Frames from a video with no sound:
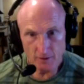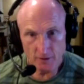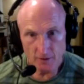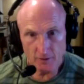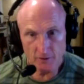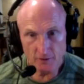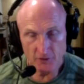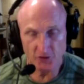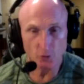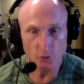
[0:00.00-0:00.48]

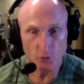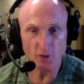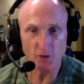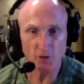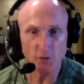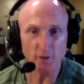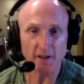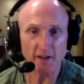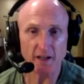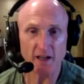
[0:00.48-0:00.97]
So what do
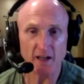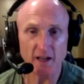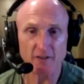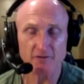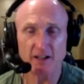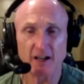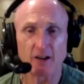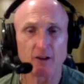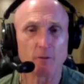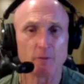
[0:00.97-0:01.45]
we have
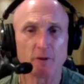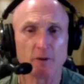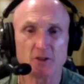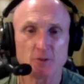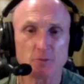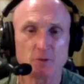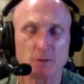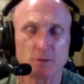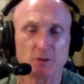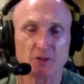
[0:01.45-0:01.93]
now? A bunch
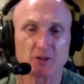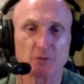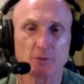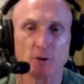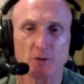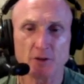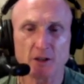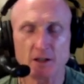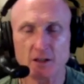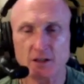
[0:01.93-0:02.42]
of people
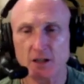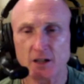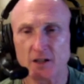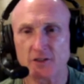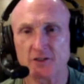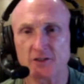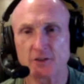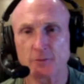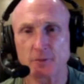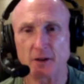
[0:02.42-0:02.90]
smoking
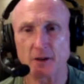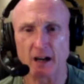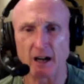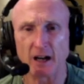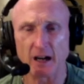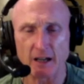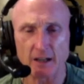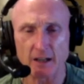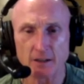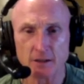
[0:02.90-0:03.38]
tons of
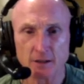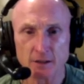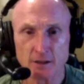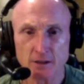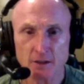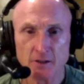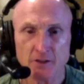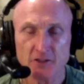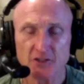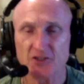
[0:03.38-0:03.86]
pot,
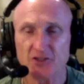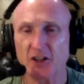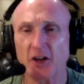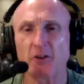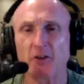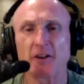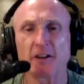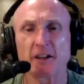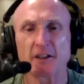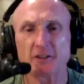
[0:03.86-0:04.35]

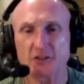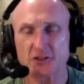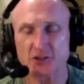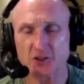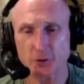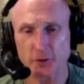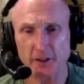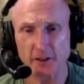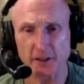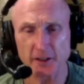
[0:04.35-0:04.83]
staring at
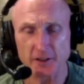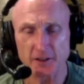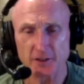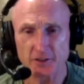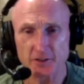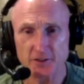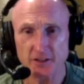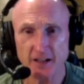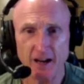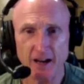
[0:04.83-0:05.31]

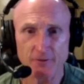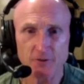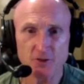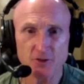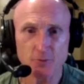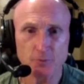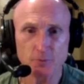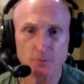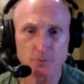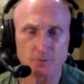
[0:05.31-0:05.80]
screens. The
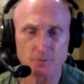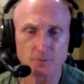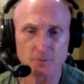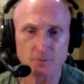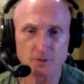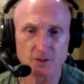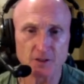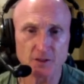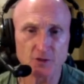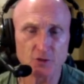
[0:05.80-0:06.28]
average
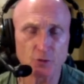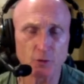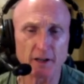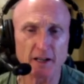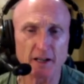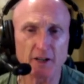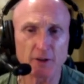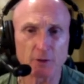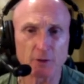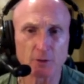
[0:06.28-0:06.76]

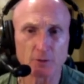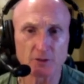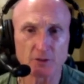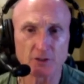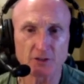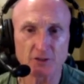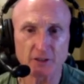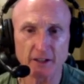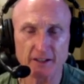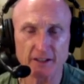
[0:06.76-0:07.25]
twenty-year-old
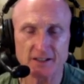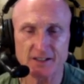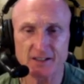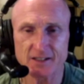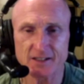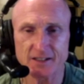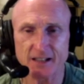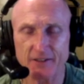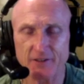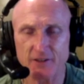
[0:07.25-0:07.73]
is like
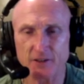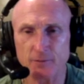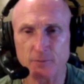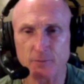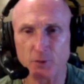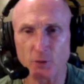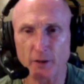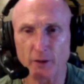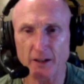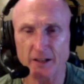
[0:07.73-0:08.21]
seven
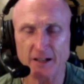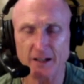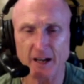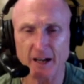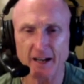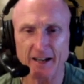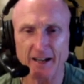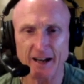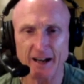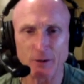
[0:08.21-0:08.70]
point
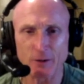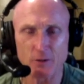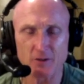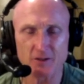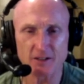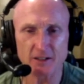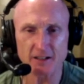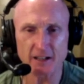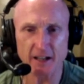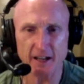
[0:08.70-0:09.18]
nine
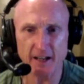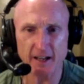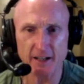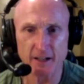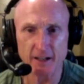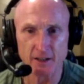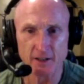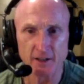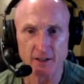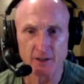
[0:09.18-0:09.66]
hours a day
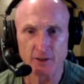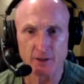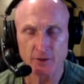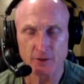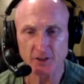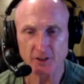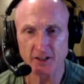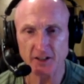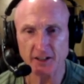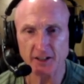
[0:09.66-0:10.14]

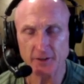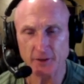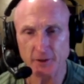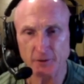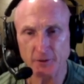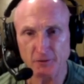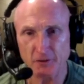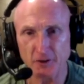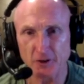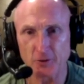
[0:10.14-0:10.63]
looking at their
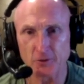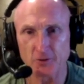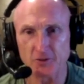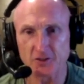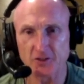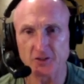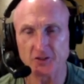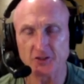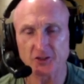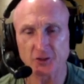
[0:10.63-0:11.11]
phones
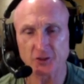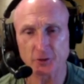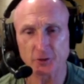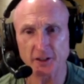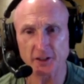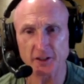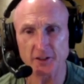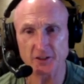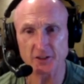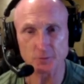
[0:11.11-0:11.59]
and
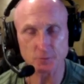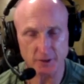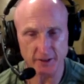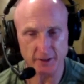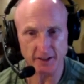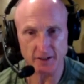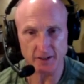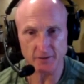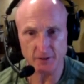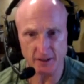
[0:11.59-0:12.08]
screens and
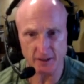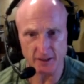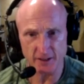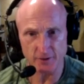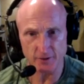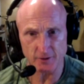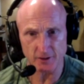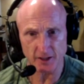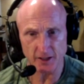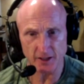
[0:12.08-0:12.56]
playing
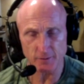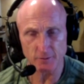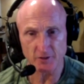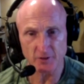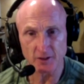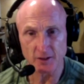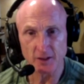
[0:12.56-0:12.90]
video games.